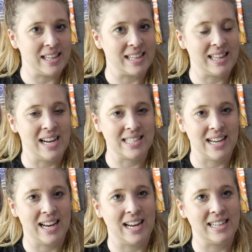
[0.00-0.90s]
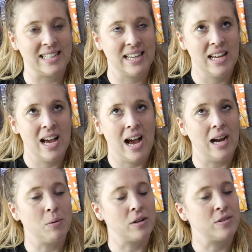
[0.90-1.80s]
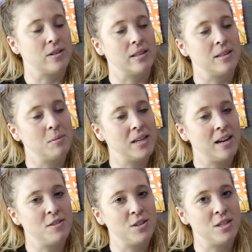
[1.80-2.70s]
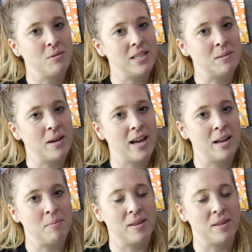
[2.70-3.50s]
Like last night I I worked for a little bit after she went to bed,